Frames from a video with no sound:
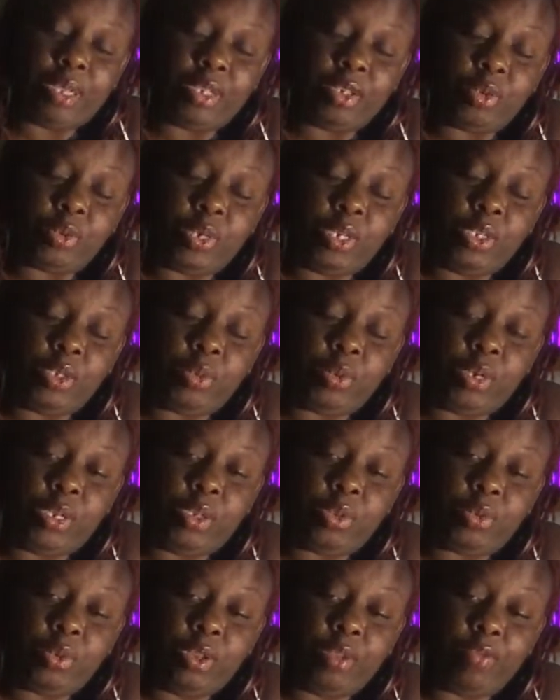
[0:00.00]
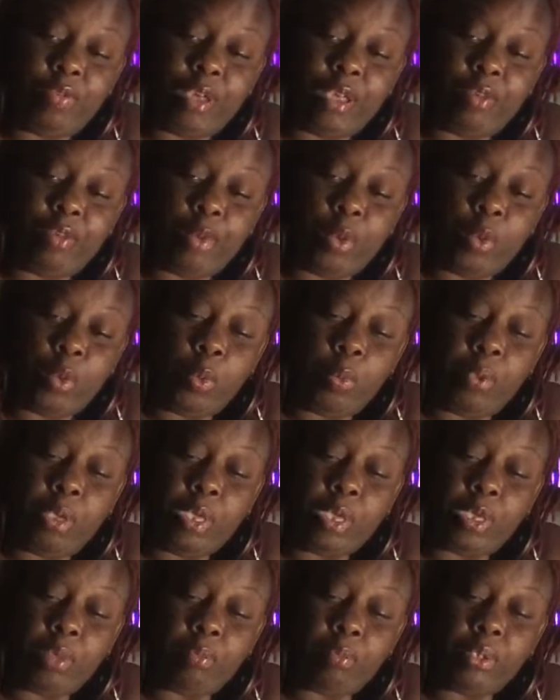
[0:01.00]
2025, we will be
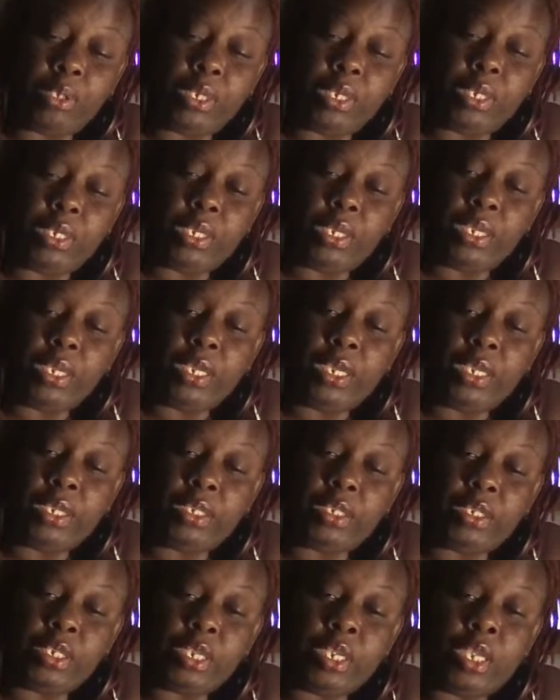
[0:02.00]
completely in